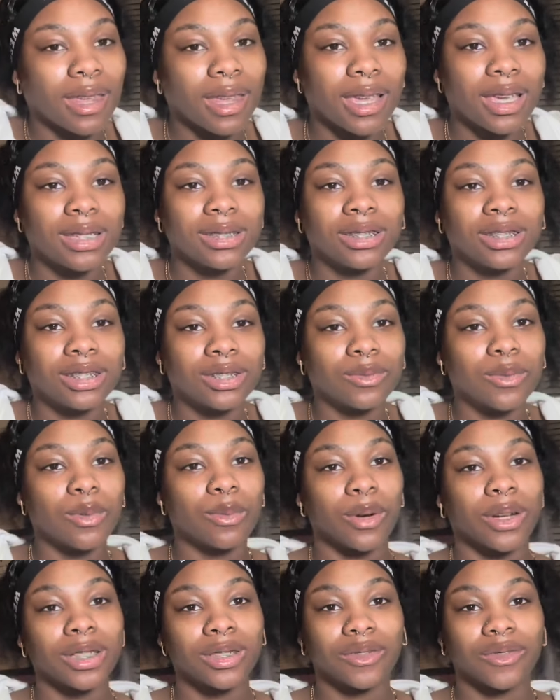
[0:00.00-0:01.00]
It's just what
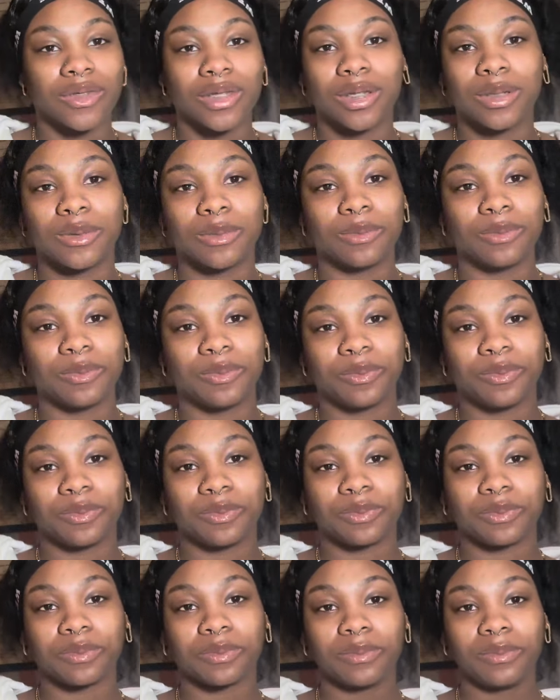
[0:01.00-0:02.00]
works for you.
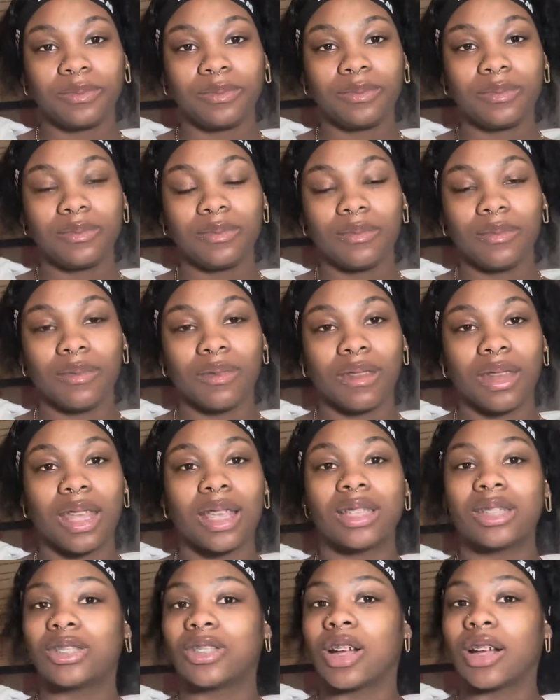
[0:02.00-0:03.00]

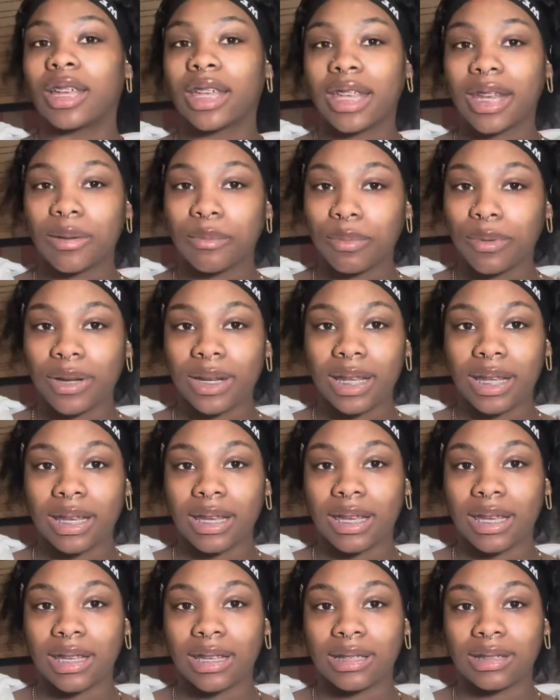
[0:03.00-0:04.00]
Start getting pretty
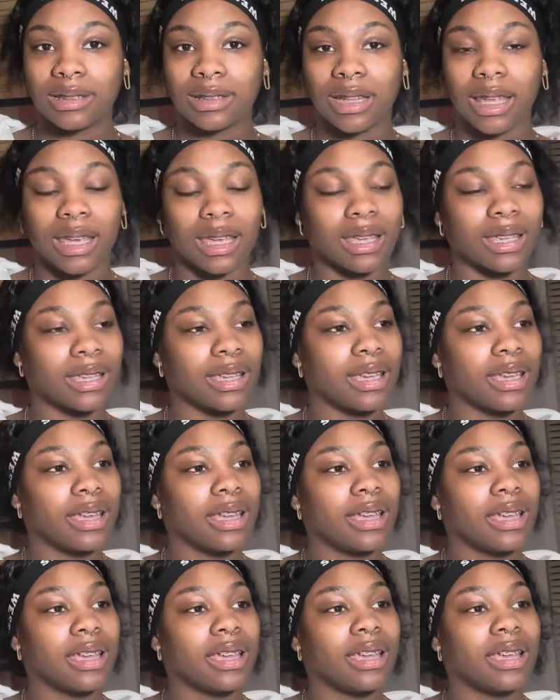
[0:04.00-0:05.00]
again. Like,
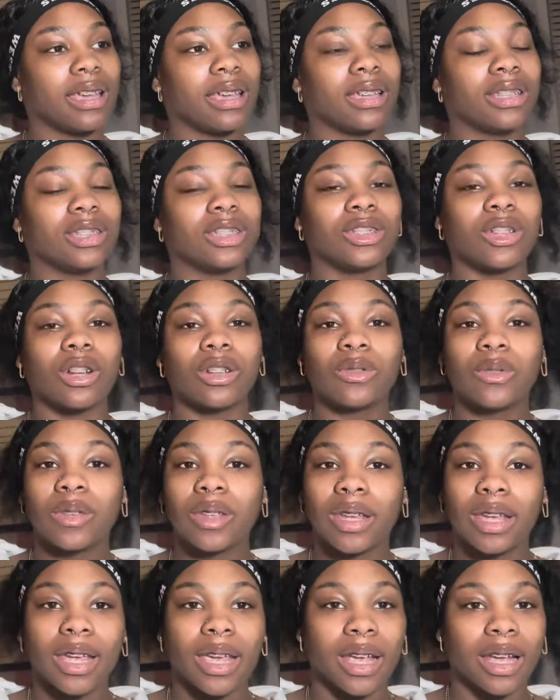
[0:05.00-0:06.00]
start
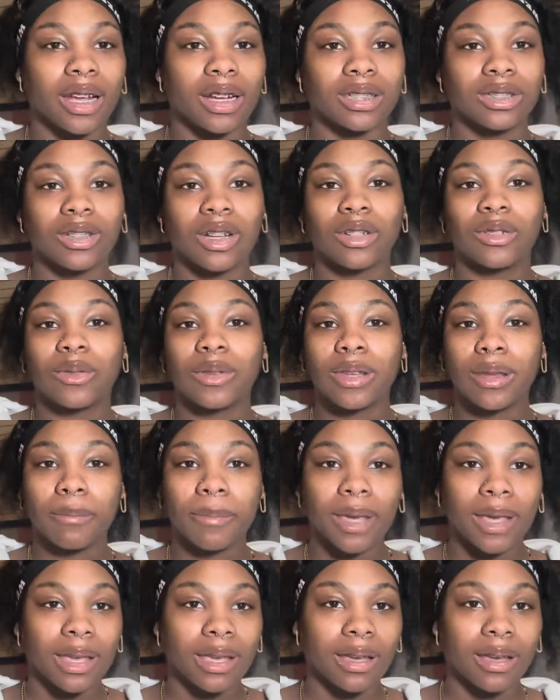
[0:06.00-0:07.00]
doing your hair. Start doing your
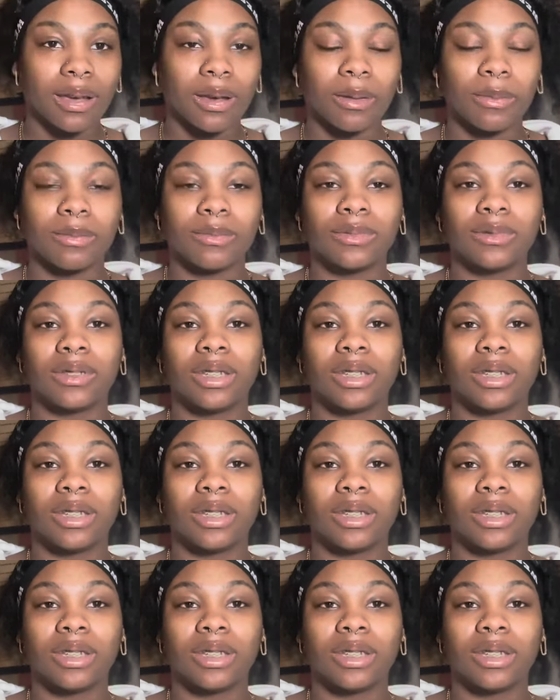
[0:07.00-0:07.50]
makeup.